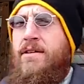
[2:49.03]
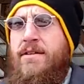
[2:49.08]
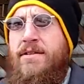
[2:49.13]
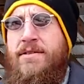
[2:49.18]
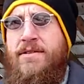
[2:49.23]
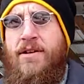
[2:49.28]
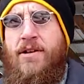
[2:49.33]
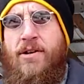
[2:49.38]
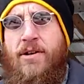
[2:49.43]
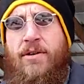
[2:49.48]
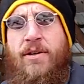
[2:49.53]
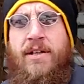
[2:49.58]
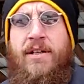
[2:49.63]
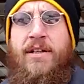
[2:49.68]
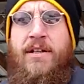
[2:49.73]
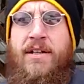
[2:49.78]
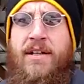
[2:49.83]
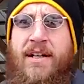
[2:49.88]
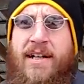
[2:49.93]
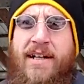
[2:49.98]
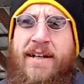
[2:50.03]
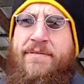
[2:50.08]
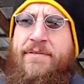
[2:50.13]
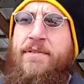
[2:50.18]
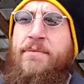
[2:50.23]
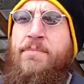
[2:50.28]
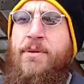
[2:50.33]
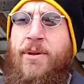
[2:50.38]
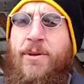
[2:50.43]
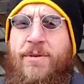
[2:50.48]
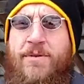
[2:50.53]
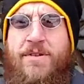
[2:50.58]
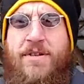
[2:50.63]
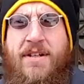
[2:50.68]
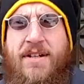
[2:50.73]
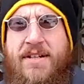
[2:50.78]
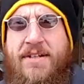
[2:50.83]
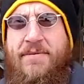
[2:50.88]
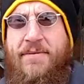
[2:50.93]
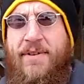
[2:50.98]
So I have to
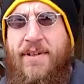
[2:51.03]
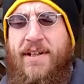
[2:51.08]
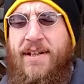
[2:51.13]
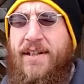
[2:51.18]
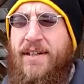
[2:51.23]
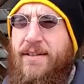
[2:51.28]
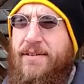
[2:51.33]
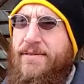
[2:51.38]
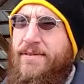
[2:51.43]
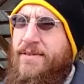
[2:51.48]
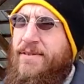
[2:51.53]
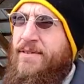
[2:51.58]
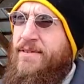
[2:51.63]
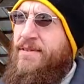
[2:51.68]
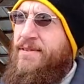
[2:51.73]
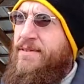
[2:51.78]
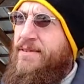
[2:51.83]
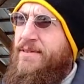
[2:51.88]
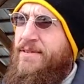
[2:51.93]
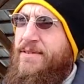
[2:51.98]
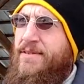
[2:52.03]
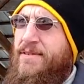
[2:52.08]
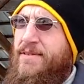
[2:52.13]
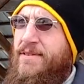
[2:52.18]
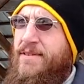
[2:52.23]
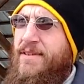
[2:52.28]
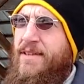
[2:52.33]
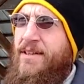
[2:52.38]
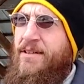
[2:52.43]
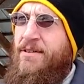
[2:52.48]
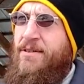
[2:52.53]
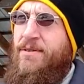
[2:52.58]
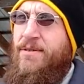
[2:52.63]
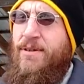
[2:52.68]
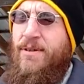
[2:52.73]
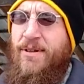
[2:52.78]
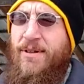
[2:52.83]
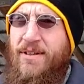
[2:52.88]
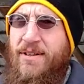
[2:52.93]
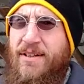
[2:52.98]
apologize for that. I know a
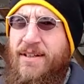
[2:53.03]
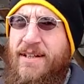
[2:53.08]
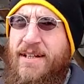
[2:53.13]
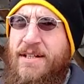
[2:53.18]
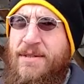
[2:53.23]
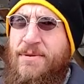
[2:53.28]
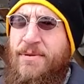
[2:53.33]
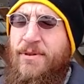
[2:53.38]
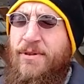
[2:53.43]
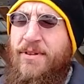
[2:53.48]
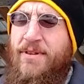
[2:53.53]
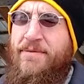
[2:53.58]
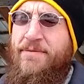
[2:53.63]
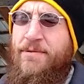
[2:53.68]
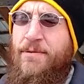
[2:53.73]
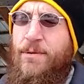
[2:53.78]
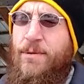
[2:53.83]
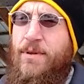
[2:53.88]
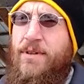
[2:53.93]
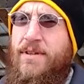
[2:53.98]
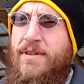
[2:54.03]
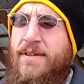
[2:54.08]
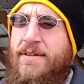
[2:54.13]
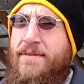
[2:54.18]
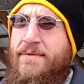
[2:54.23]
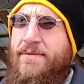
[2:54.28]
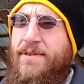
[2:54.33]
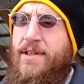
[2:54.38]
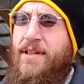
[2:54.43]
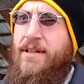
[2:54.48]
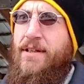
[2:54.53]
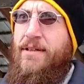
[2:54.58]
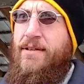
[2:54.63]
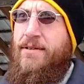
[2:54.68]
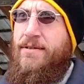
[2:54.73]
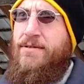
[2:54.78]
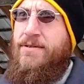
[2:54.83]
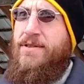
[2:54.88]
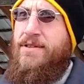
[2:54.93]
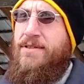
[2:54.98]
lot of you guys were looking forward to the
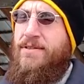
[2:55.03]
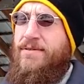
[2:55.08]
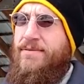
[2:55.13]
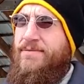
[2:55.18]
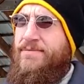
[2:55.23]
videos and